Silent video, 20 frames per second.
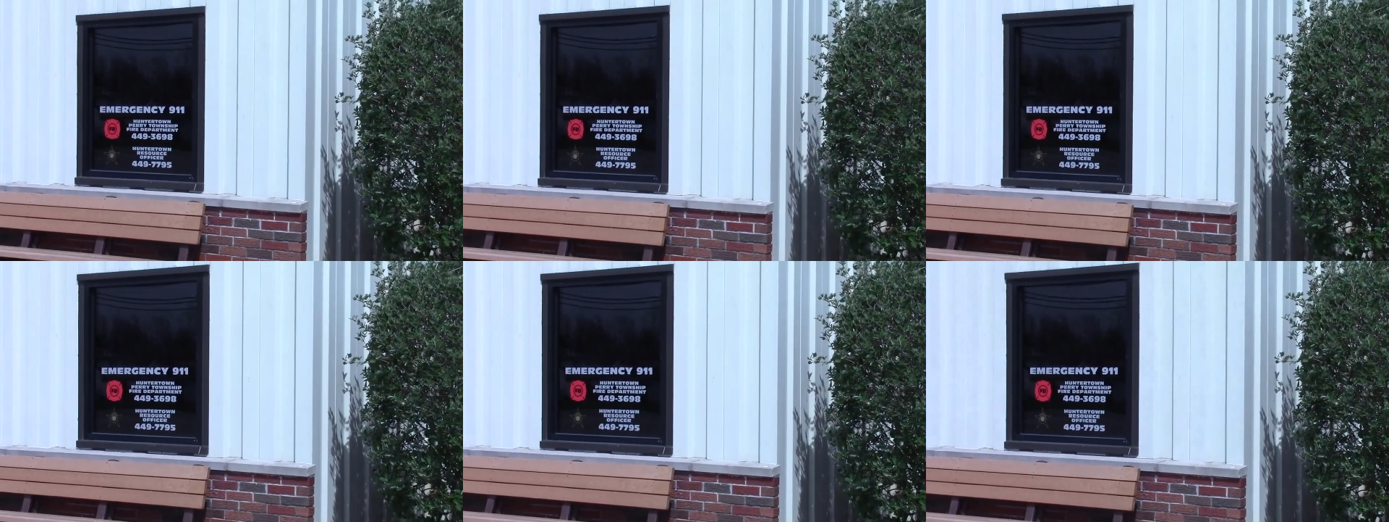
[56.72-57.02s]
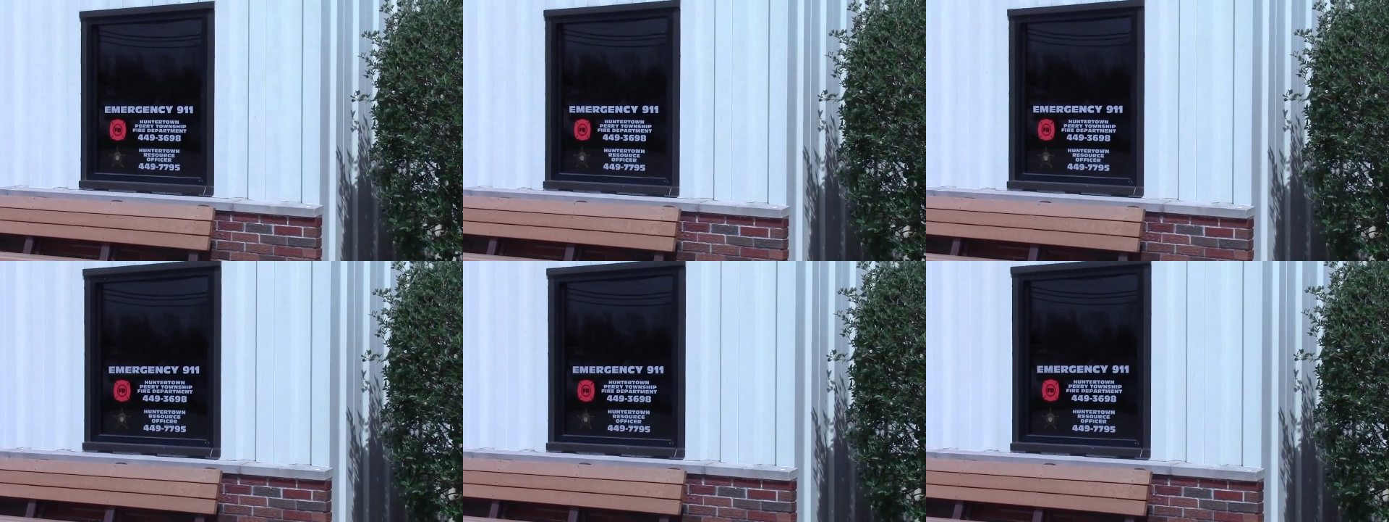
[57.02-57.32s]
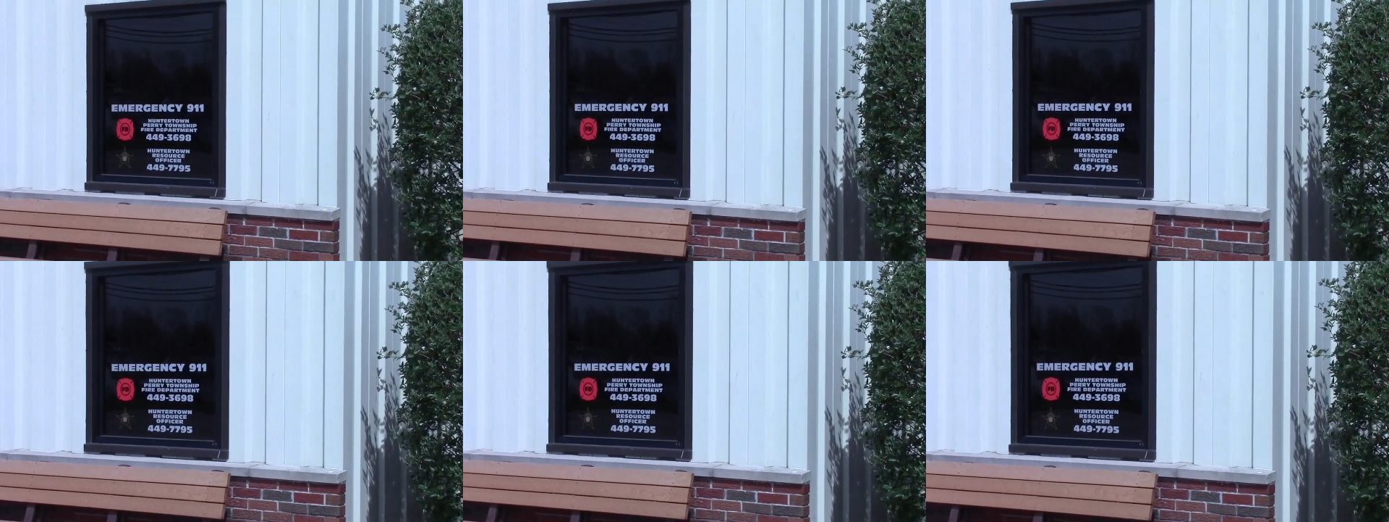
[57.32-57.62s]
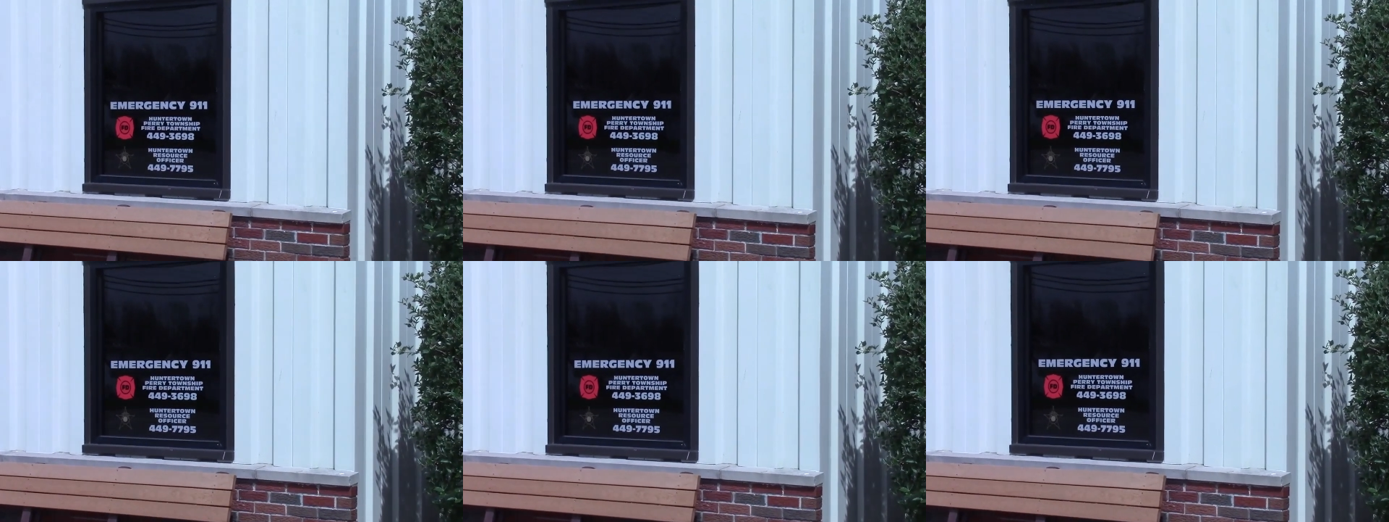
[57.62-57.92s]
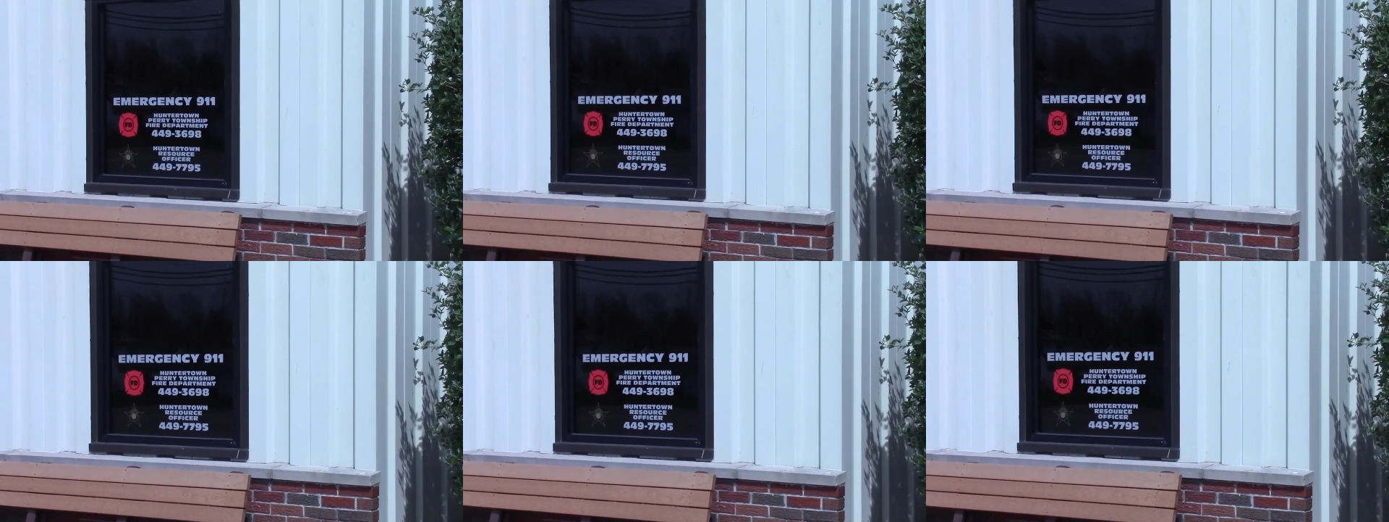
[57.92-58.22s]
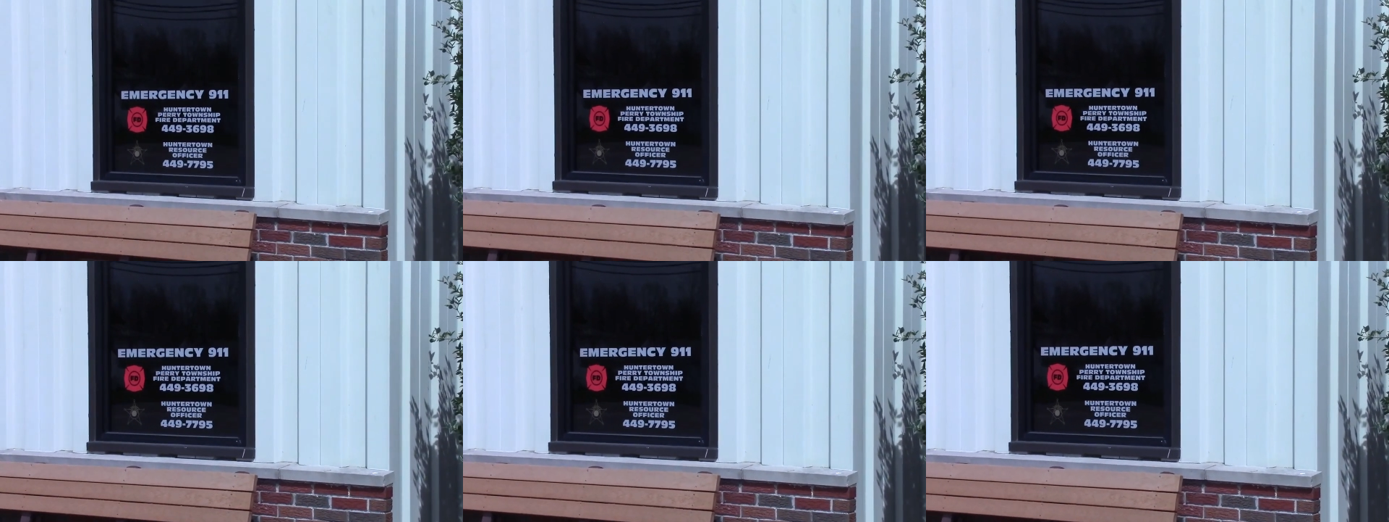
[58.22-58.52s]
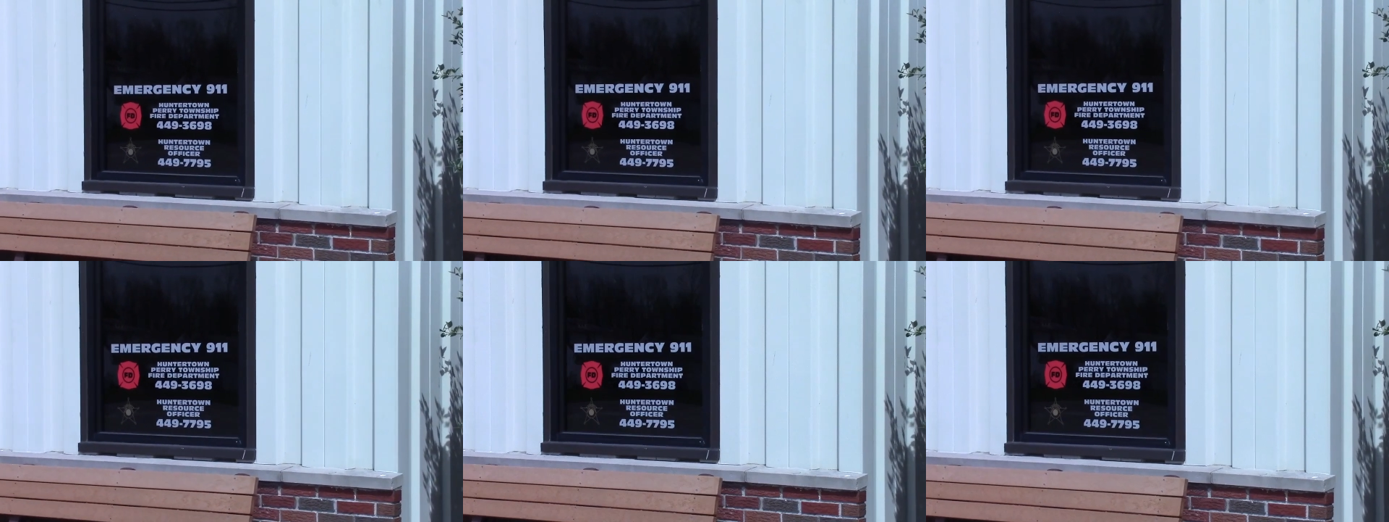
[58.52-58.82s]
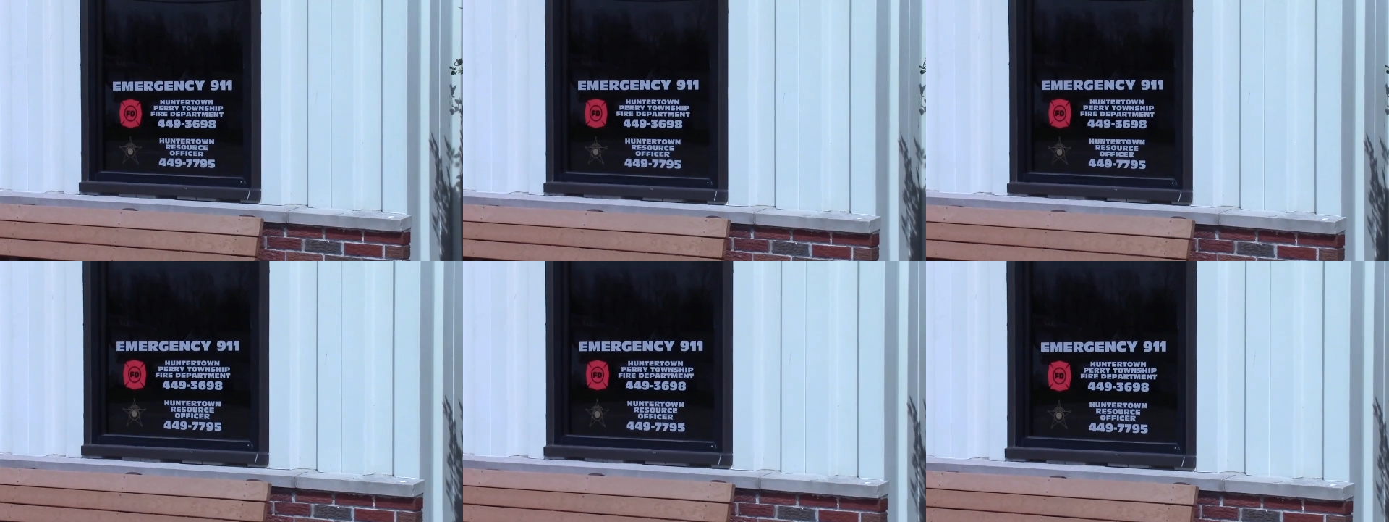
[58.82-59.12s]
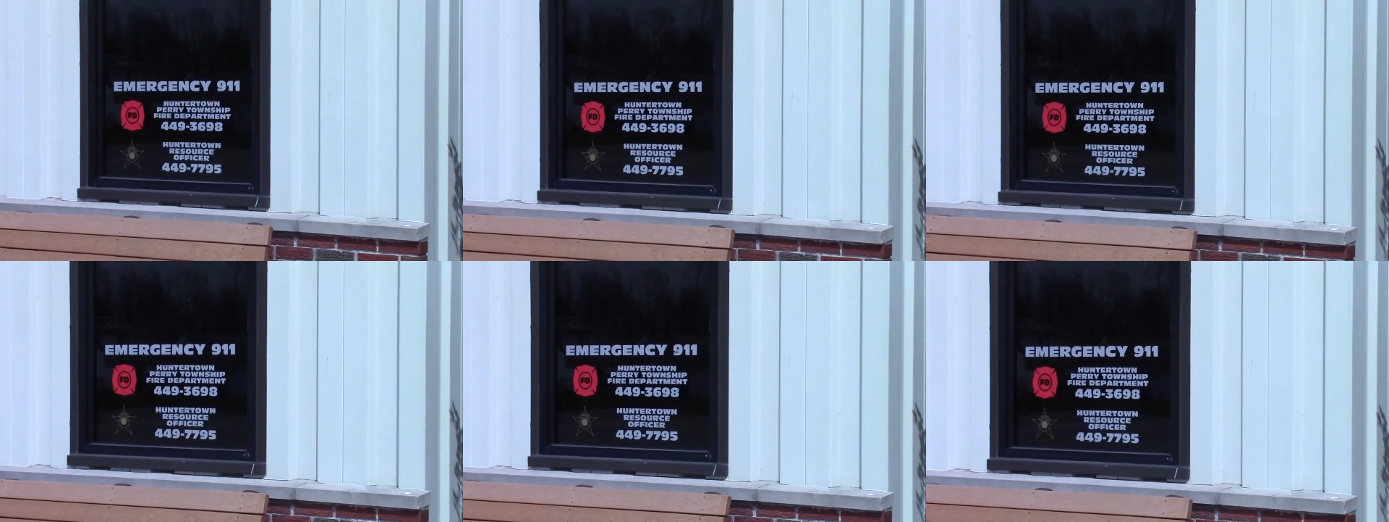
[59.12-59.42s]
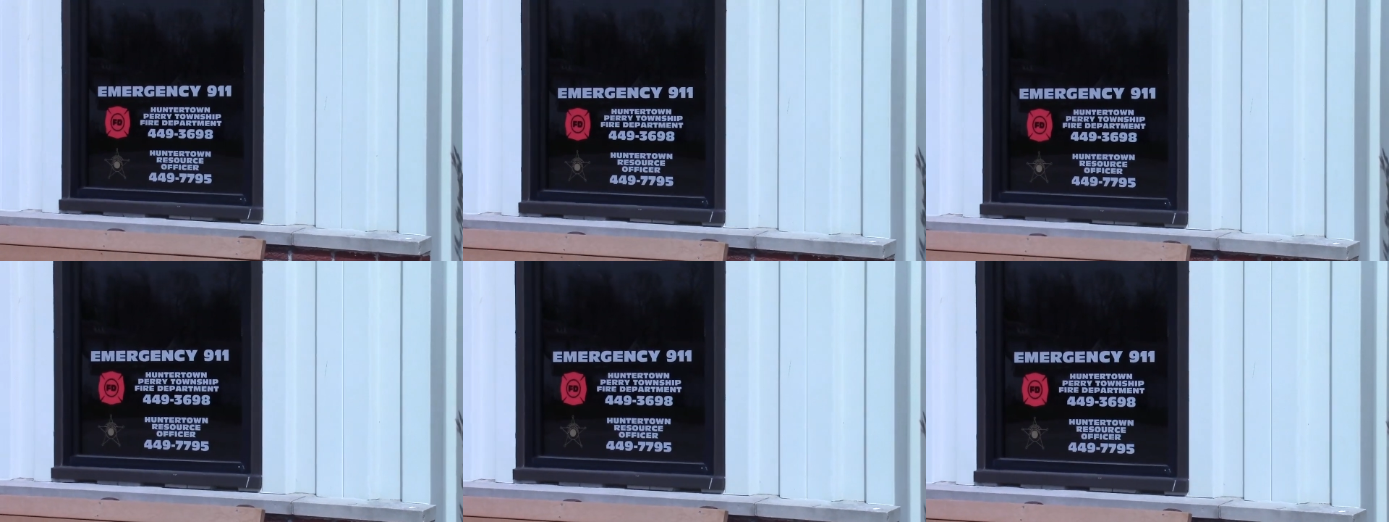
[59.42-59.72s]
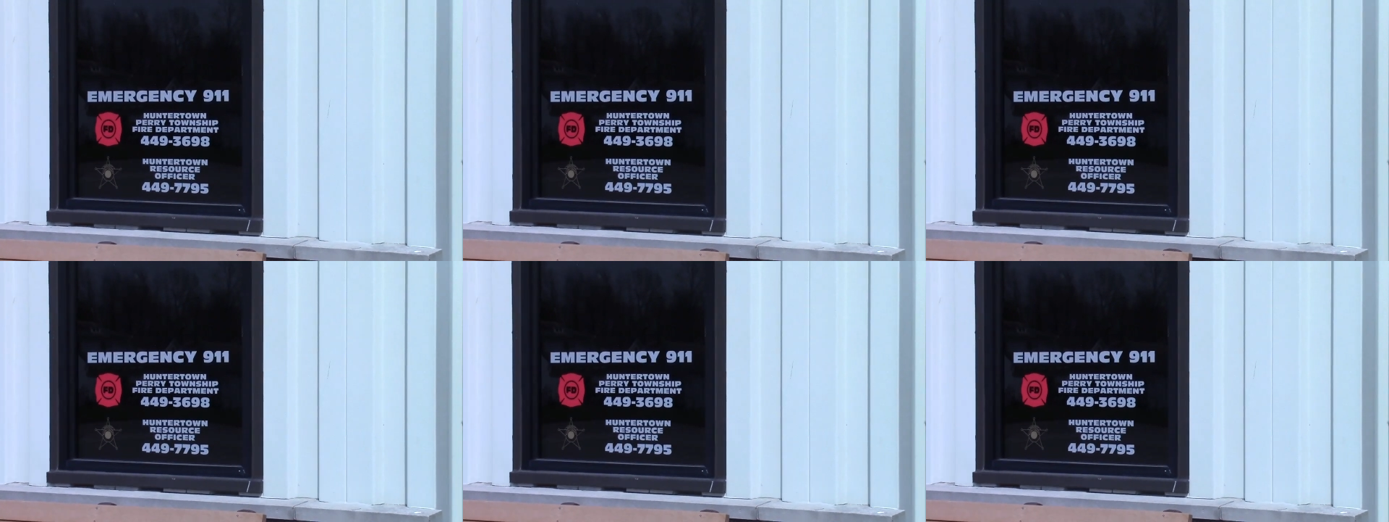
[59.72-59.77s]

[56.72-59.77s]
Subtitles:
Nobody's mouth can be seen.